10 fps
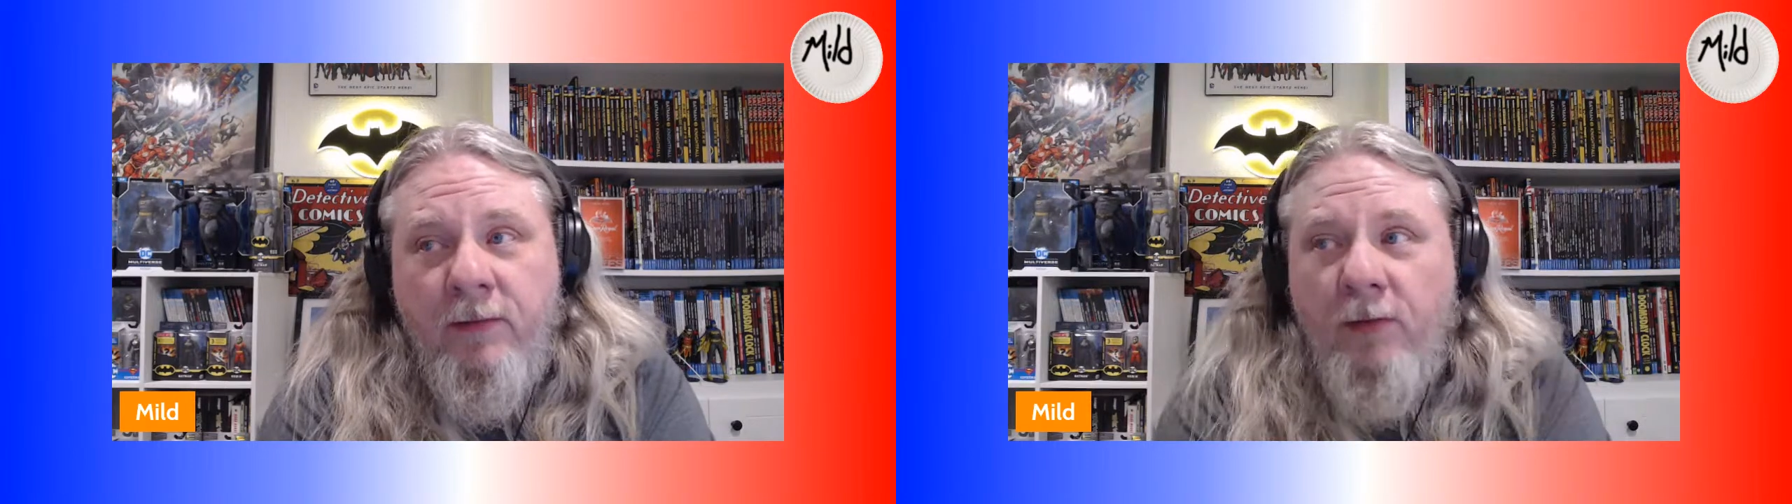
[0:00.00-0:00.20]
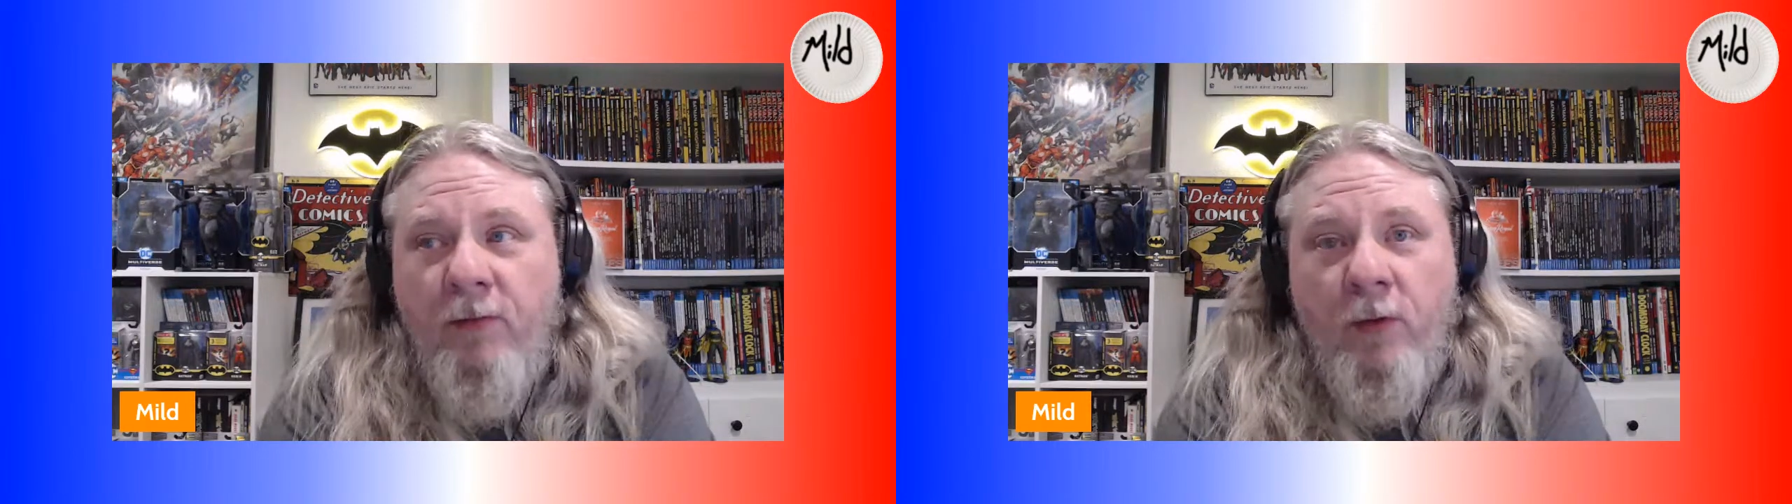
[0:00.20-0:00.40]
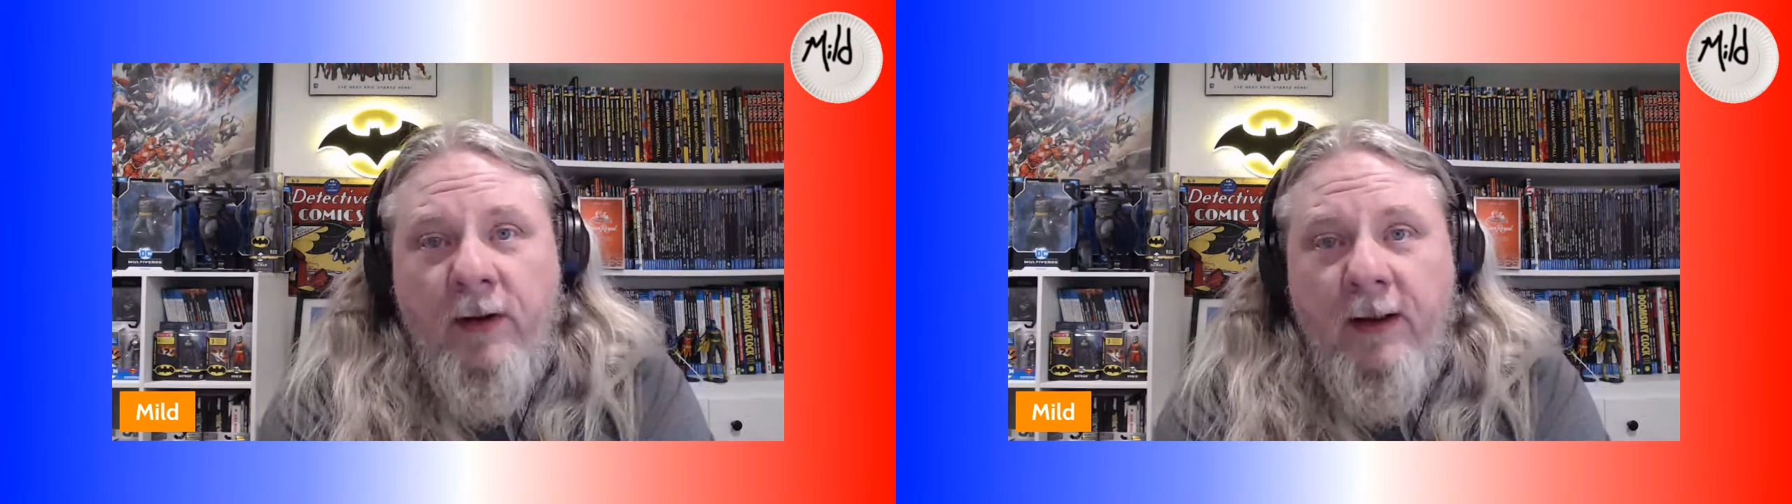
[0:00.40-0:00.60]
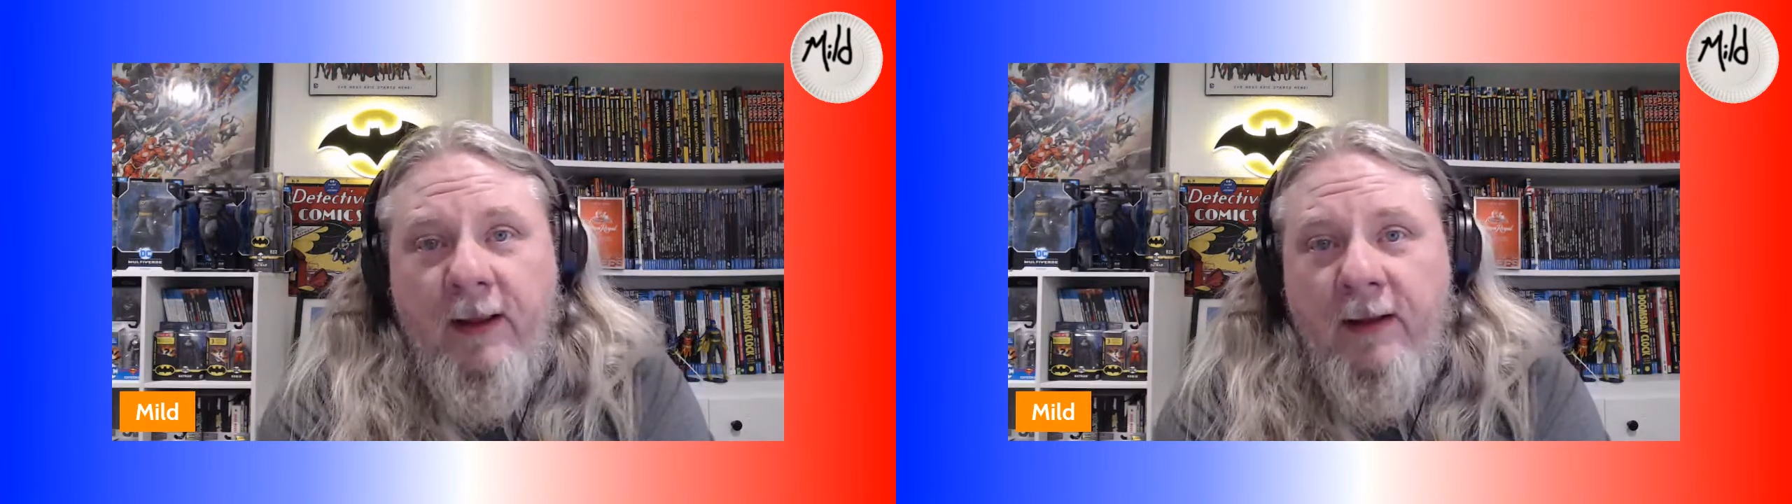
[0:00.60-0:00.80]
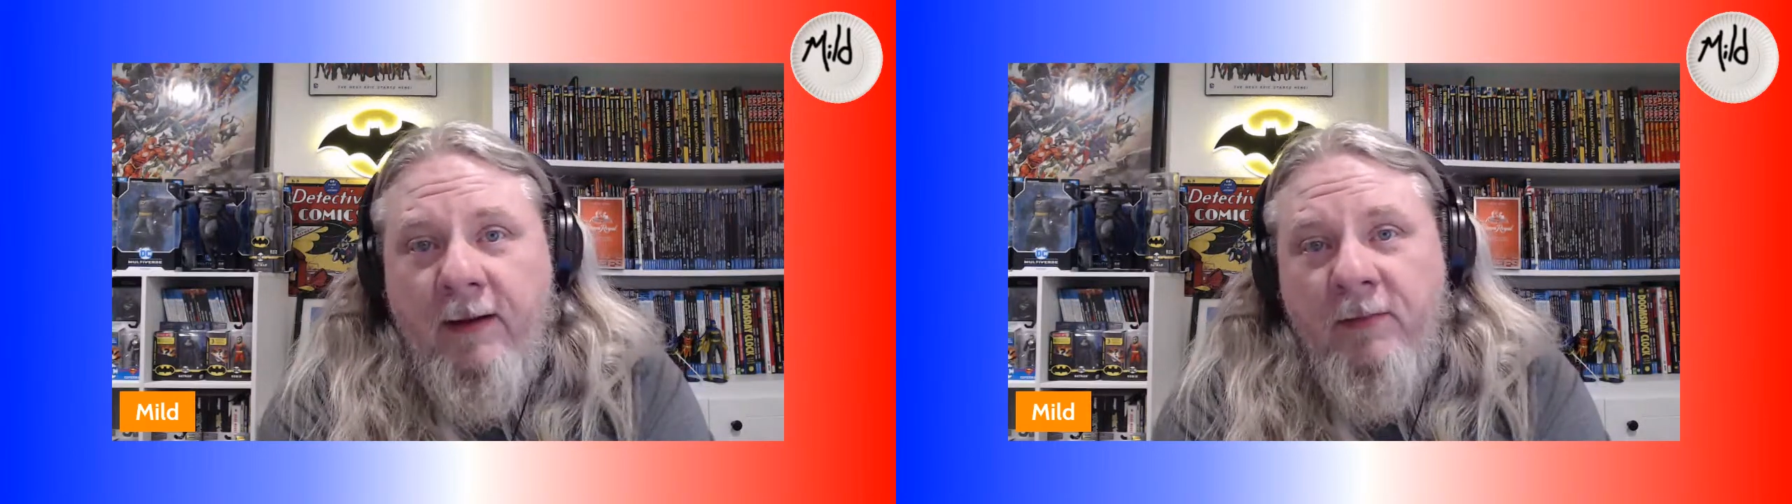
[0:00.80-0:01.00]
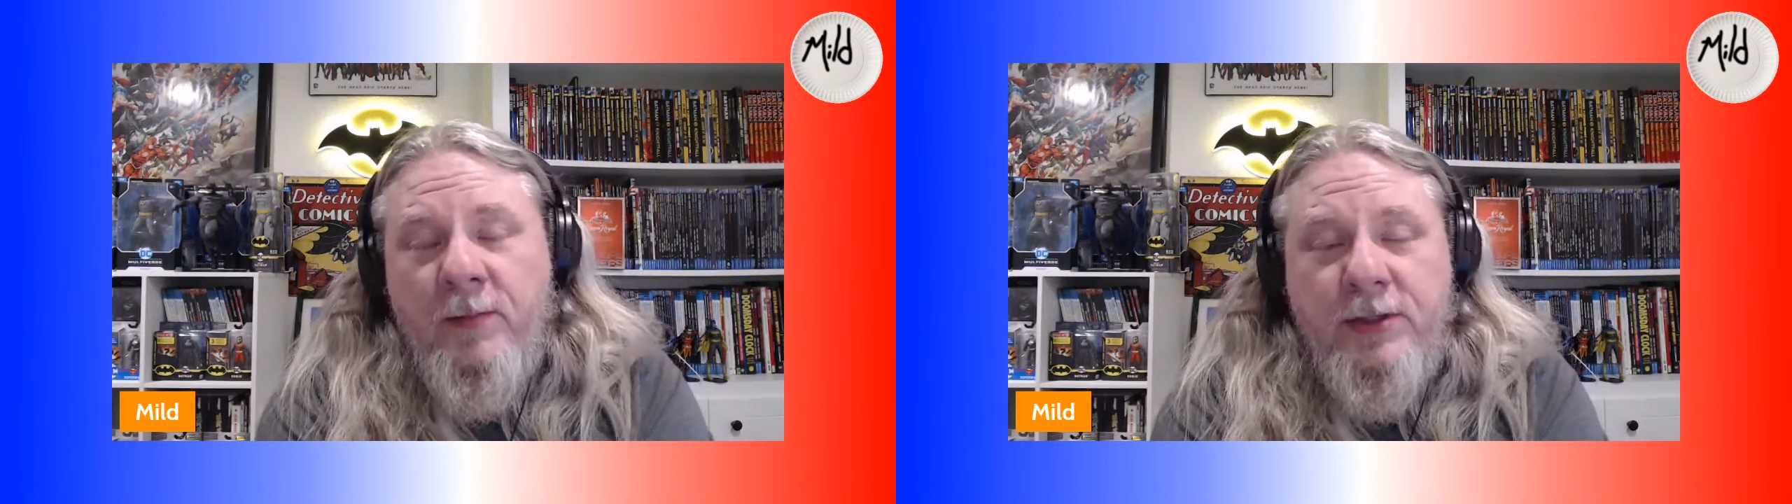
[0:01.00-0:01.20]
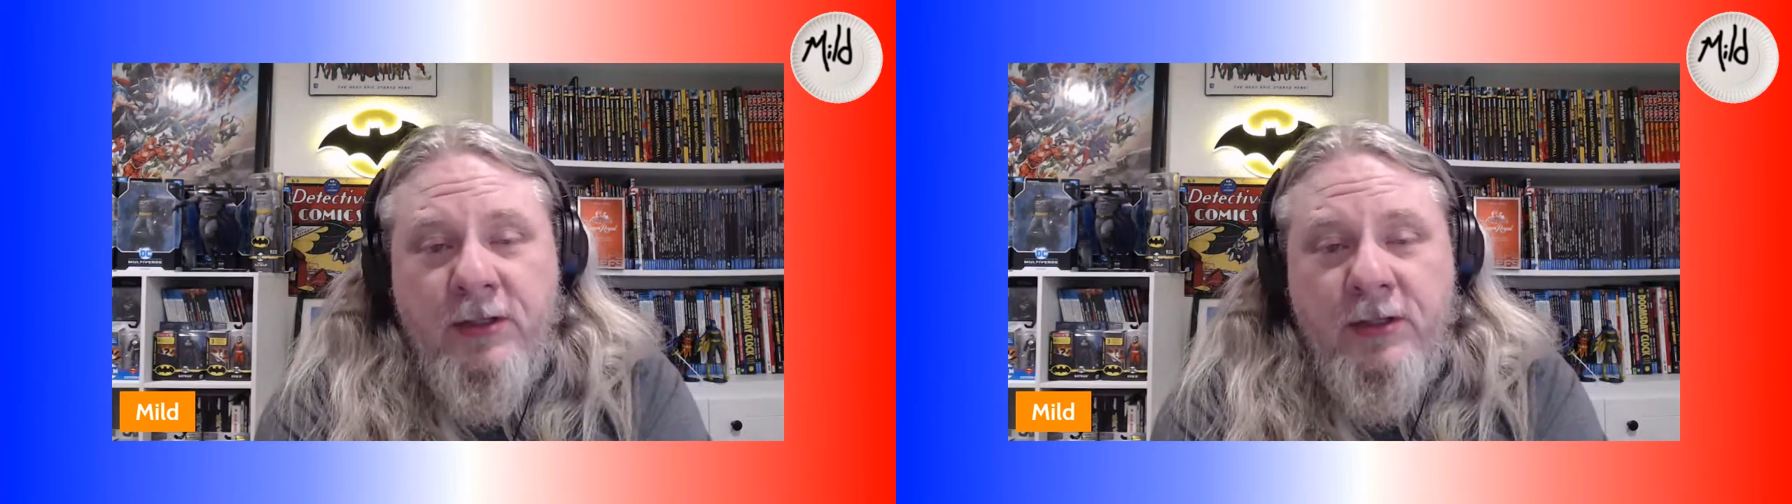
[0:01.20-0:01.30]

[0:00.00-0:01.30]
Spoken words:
to avoid a government